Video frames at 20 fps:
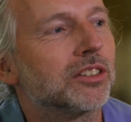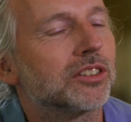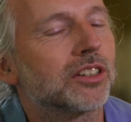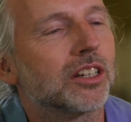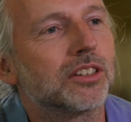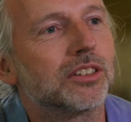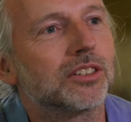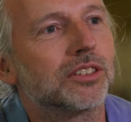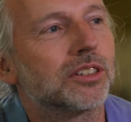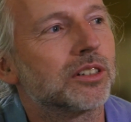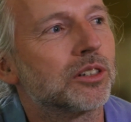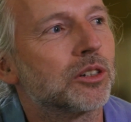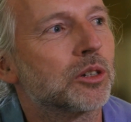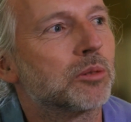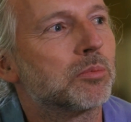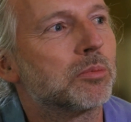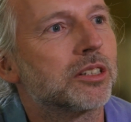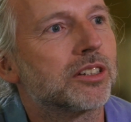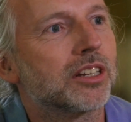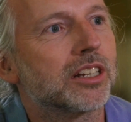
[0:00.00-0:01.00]
And so there's a
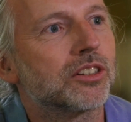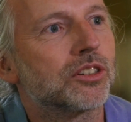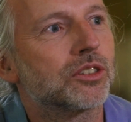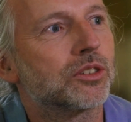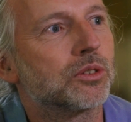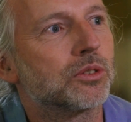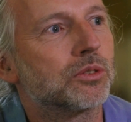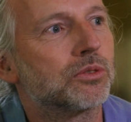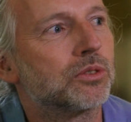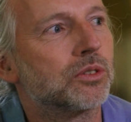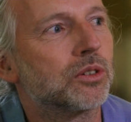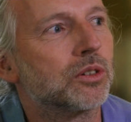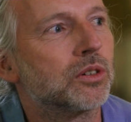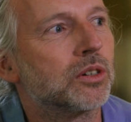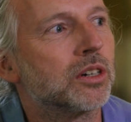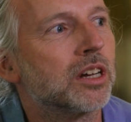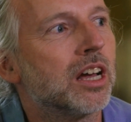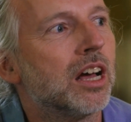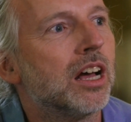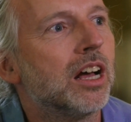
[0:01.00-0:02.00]
lot of potential
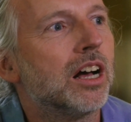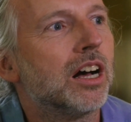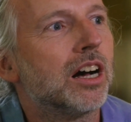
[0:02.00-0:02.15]
for